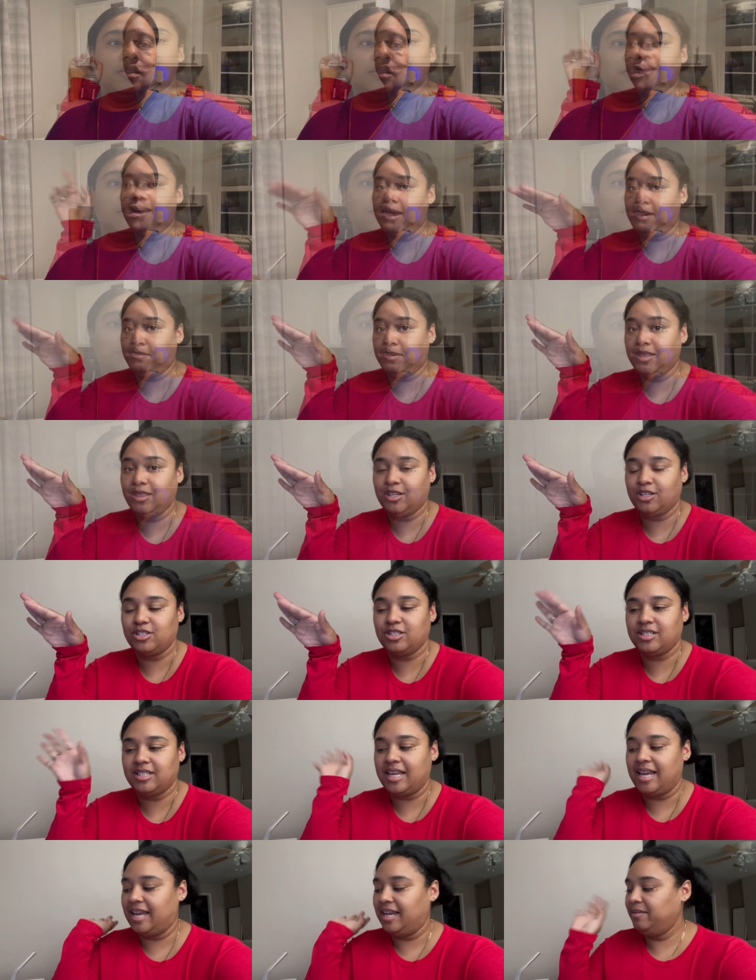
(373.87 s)
Happy
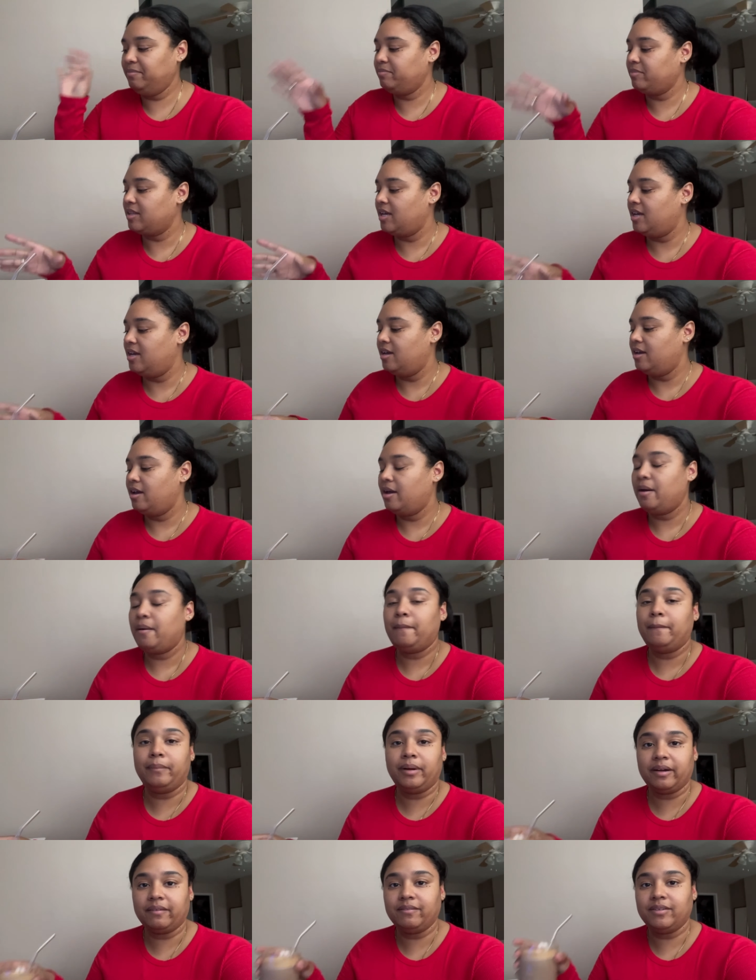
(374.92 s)
Thursday.
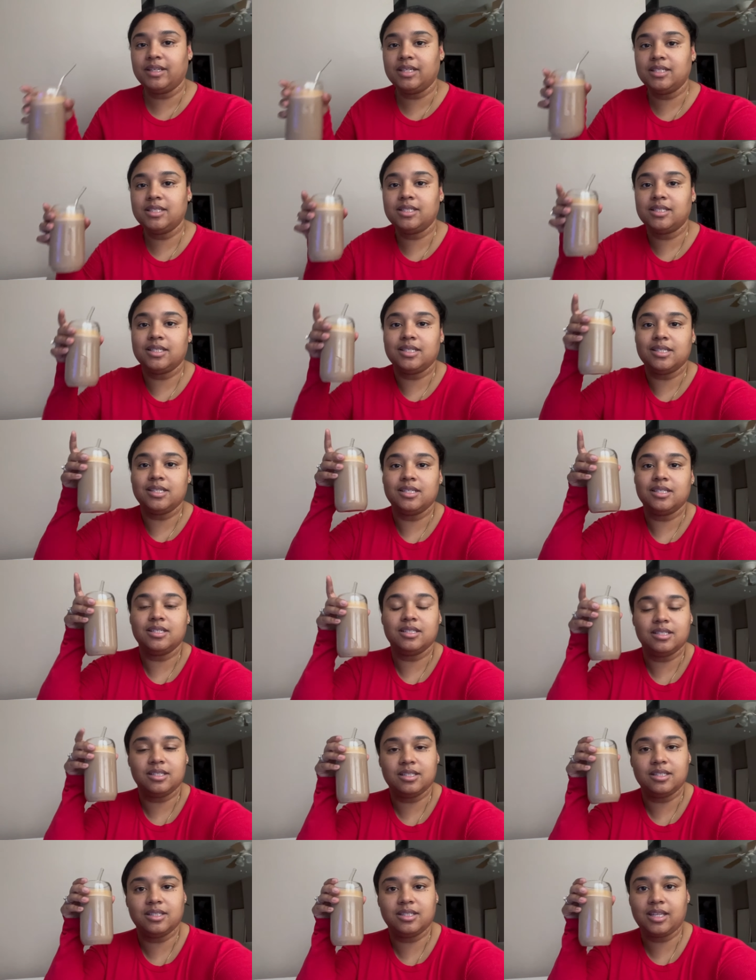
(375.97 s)
Breakfast
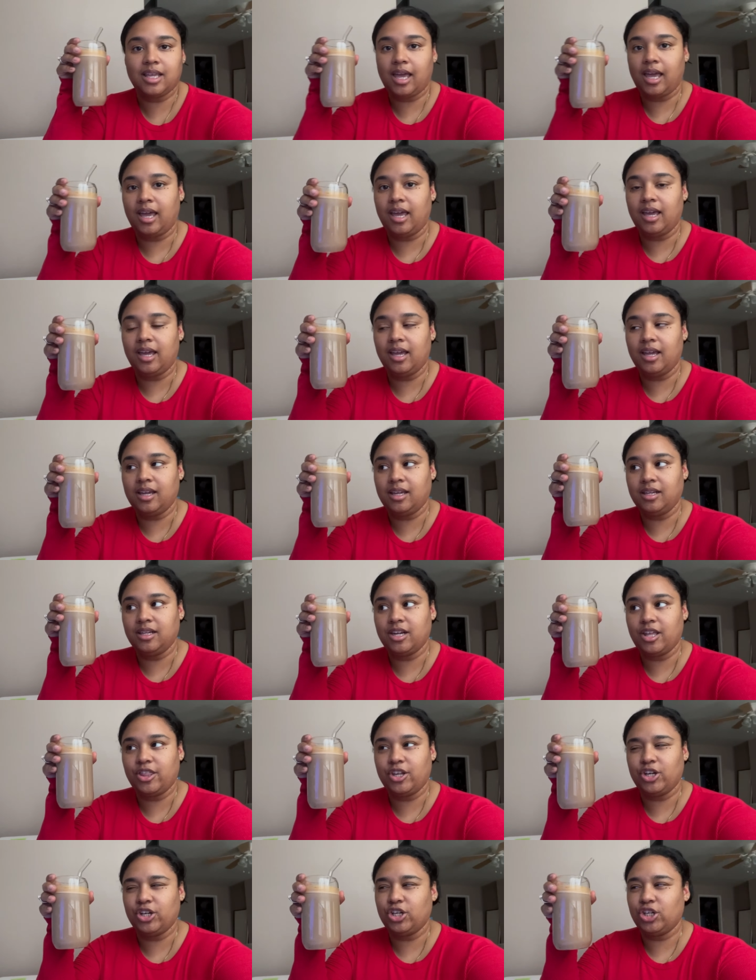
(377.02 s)
is
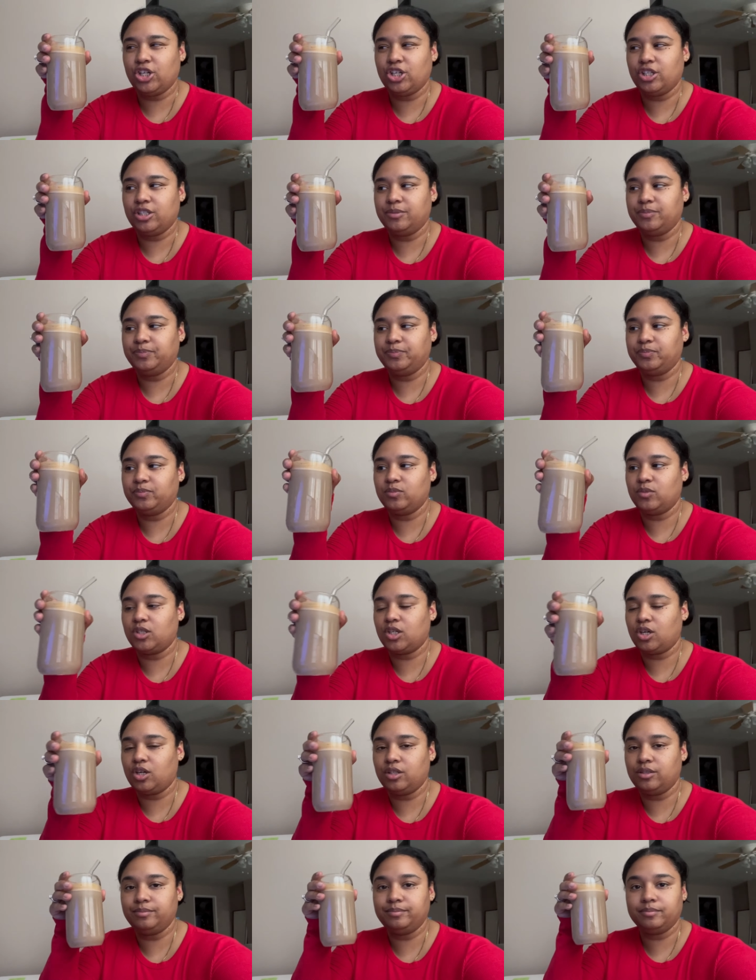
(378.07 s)
another, what's it
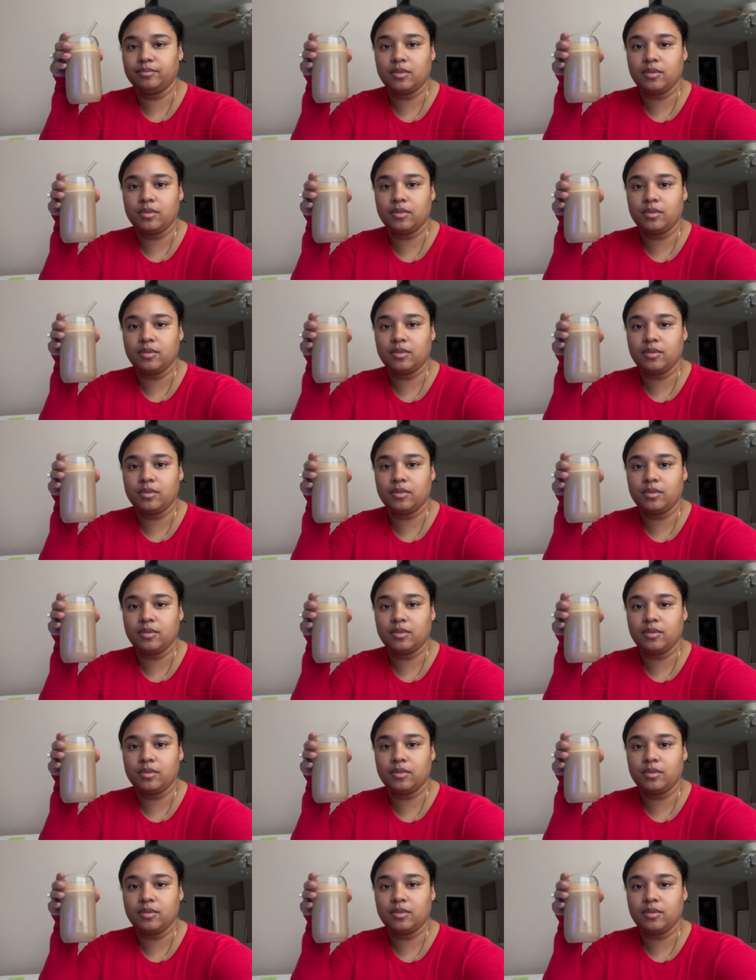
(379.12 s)
called,